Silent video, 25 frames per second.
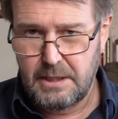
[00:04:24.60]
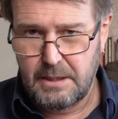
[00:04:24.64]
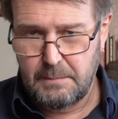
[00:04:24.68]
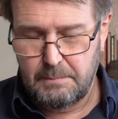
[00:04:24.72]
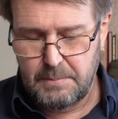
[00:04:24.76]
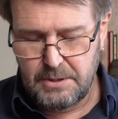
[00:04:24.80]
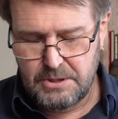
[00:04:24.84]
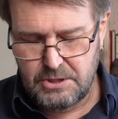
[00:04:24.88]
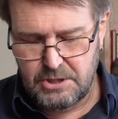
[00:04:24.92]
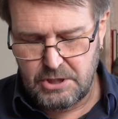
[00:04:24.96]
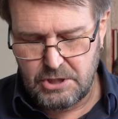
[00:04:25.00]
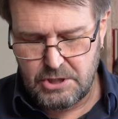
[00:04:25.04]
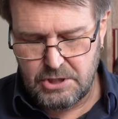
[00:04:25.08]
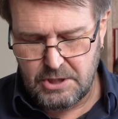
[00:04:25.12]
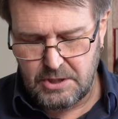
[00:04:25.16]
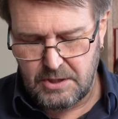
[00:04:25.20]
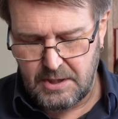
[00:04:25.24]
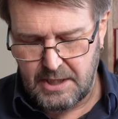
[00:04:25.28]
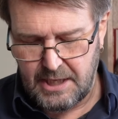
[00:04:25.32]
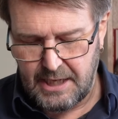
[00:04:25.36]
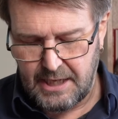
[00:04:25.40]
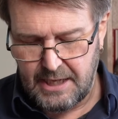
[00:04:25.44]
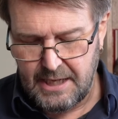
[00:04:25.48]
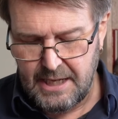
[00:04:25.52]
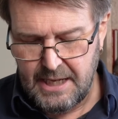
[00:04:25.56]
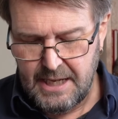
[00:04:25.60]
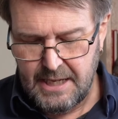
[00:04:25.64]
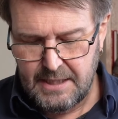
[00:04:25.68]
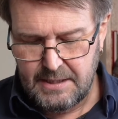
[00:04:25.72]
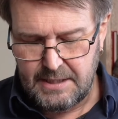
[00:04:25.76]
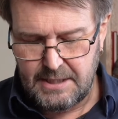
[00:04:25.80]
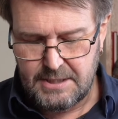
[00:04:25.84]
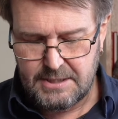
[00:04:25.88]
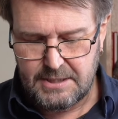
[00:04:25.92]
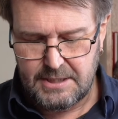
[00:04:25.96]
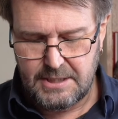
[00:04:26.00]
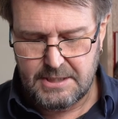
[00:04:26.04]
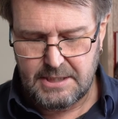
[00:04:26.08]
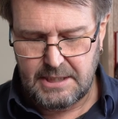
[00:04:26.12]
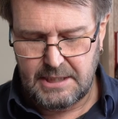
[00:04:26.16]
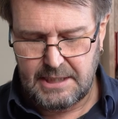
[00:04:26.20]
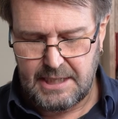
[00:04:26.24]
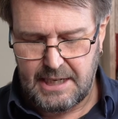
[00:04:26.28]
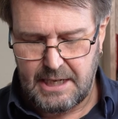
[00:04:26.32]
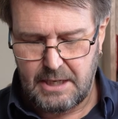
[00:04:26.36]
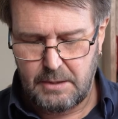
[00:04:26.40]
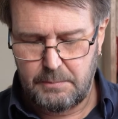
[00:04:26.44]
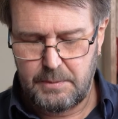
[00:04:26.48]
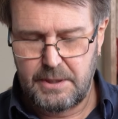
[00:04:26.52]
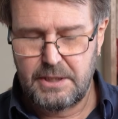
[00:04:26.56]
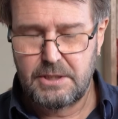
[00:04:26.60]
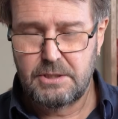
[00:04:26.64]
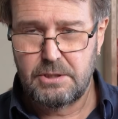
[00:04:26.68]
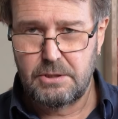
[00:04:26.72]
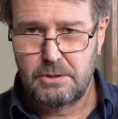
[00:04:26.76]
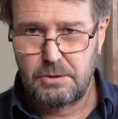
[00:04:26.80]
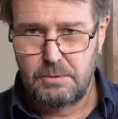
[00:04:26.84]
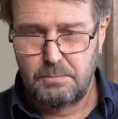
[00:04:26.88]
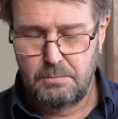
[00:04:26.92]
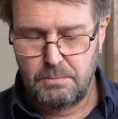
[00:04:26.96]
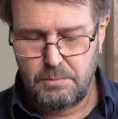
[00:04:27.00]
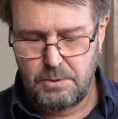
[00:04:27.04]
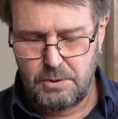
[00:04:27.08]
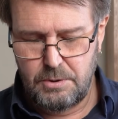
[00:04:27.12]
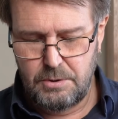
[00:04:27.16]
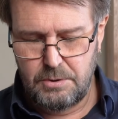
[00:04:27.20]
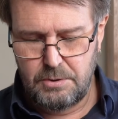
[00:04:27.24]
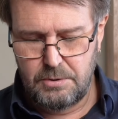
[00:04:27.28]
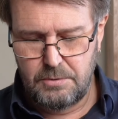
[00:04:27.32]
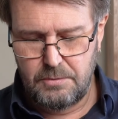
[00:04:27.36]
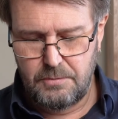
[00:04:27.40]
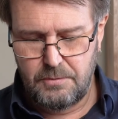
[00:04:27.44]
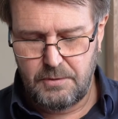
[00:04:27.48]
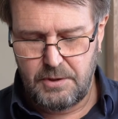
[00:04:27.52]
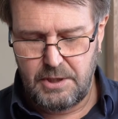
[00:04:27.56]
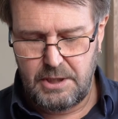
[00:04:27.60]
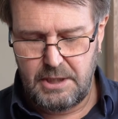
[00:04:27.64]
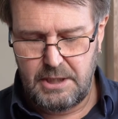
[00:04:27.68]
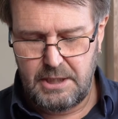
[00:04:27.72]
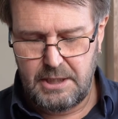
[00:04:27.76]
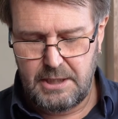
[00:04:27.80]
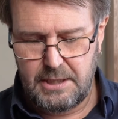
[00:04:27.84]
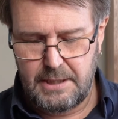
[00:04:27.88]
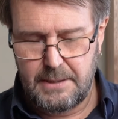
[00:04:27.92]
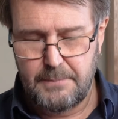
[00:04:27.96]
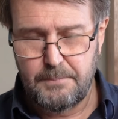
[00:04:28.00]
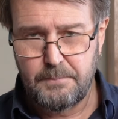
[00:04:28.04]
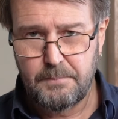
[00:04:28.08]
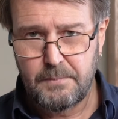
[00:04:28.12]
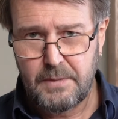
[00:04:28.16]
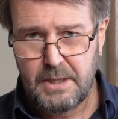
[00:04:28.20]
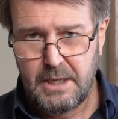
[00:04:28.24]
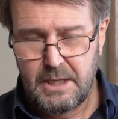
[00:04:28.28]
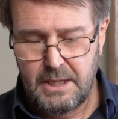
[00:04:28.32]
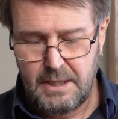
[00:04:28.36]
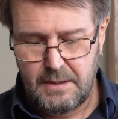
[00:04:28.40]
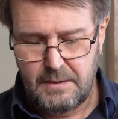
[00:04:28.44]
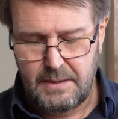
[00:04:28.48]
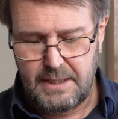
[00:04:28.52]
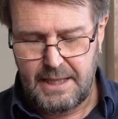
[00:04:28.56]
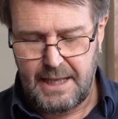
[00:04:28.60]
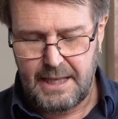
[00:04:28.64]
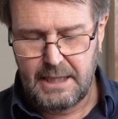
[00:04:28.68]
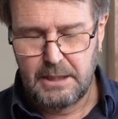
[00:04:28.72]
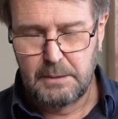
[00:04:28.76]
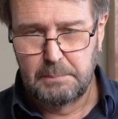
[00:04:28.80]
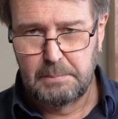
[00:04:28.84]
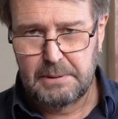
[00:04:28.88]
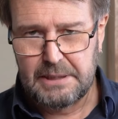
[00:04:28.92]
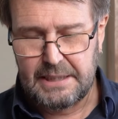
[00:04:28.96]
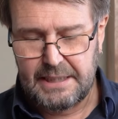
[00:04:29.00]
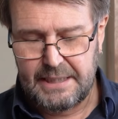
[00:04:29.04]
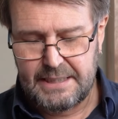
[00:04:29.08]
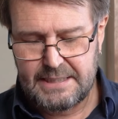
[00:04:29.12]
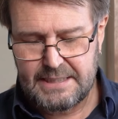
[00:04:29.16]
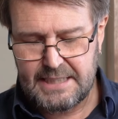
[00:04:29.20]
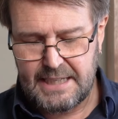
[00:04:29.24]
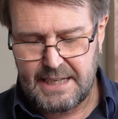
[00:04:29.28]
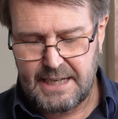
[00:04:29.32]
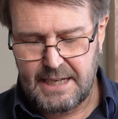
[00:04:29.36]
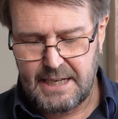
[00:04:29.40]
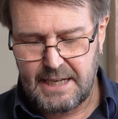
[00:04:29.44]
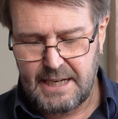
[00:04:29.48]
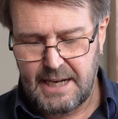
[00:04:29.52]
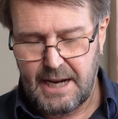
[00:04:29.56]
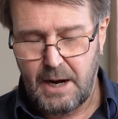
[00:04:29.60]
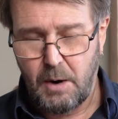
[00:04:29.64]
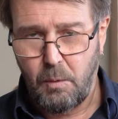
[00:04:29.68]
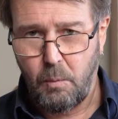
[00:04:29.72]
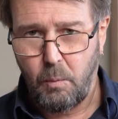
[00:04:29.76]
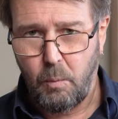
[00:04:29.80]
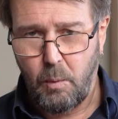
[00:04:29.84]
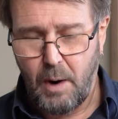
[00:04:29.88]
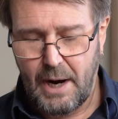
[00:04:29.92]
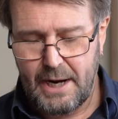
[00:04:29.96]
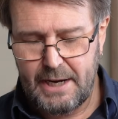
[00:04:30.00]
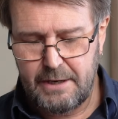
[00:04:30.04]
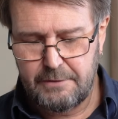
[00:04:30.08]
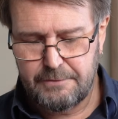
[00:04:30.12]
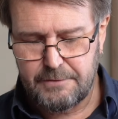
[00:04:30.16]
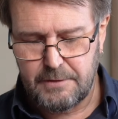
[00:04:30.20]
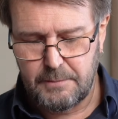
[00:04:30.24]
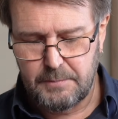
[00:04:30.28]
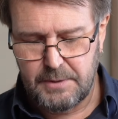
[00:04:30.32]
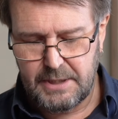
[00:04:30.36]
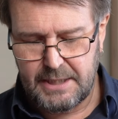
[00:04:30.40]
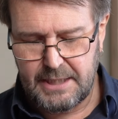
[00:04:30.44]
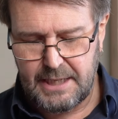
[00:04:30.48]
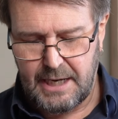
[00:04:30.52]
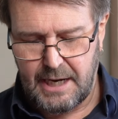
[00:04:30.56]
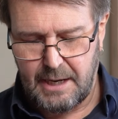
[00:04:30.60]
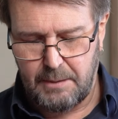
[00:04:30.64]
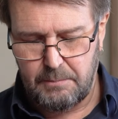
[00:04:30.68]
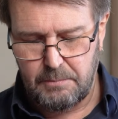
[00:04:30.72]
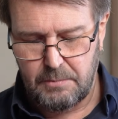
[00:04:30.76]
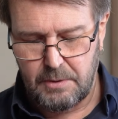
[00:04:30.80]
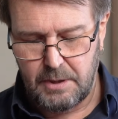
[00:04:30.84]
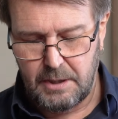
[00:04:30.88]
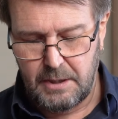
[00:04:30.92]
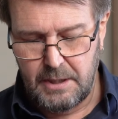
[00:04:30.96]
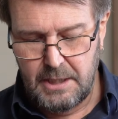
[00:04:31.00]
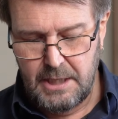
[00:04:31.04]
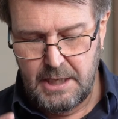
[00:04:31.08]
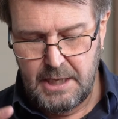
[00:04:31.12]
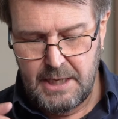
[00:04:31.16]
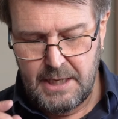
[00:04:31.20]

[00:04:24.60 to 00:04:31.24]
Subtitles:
position there, this does allow me to move the L-plate away from the camera.